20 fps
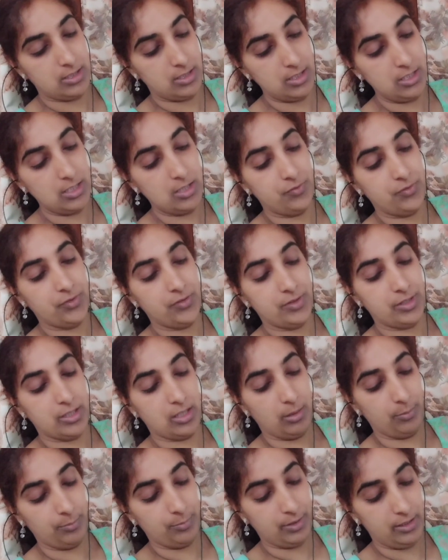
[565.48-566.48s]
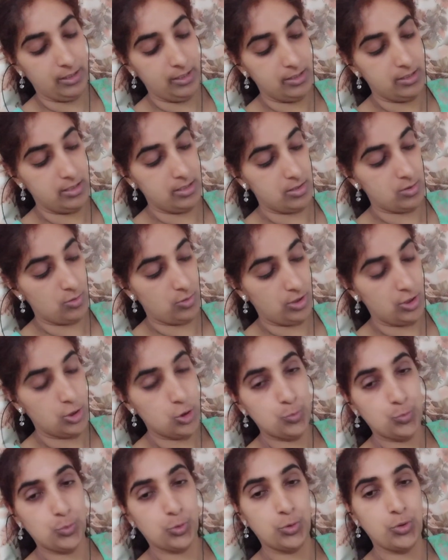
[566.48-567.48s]
Now we will complete this story
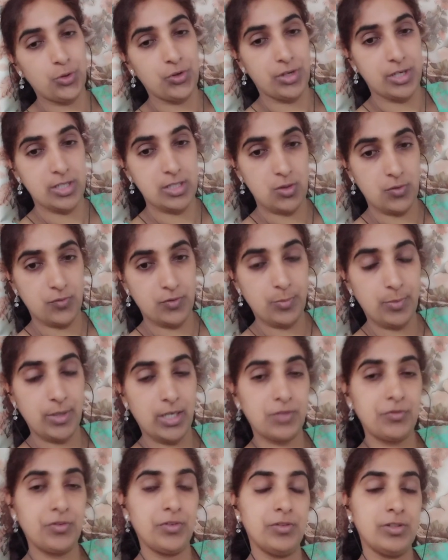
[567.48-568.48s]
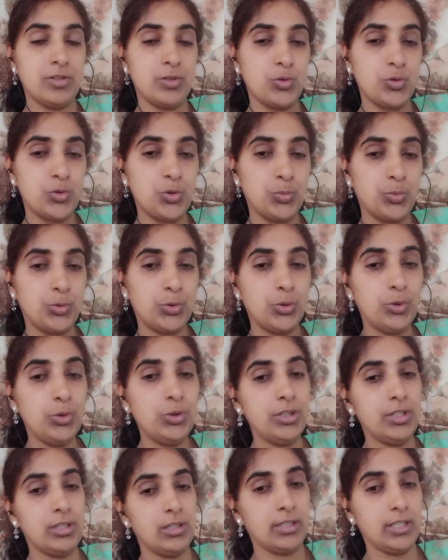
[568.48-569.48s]
tomorrow. Rest of the part we will do tomorrow.
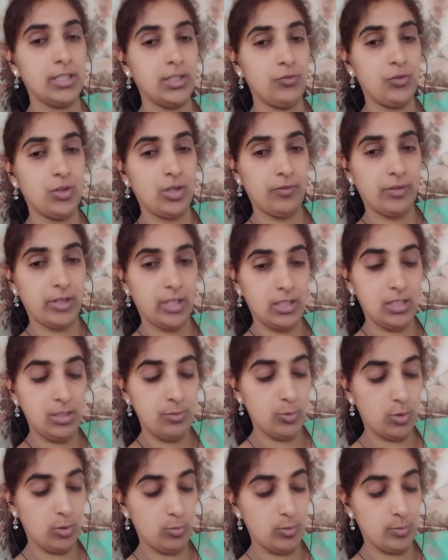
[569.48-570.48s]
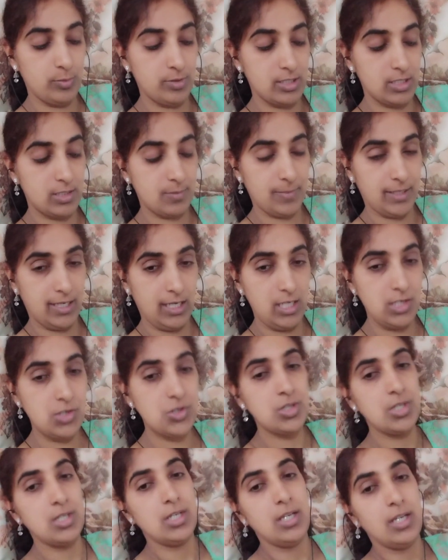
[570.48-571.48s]
Till then, if you have any problem in this page,
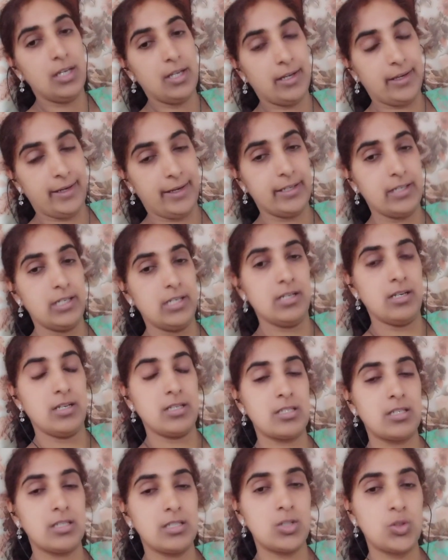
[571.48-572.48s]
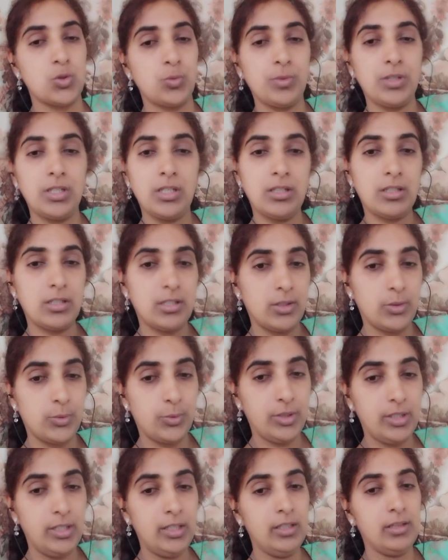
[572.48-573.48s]
kindly ask it to me.
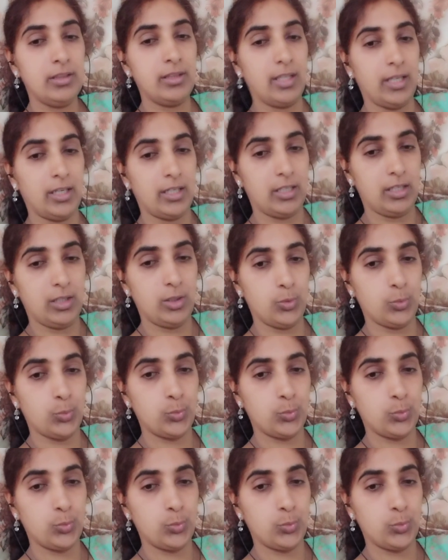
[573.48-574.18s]
Okay. Thank you.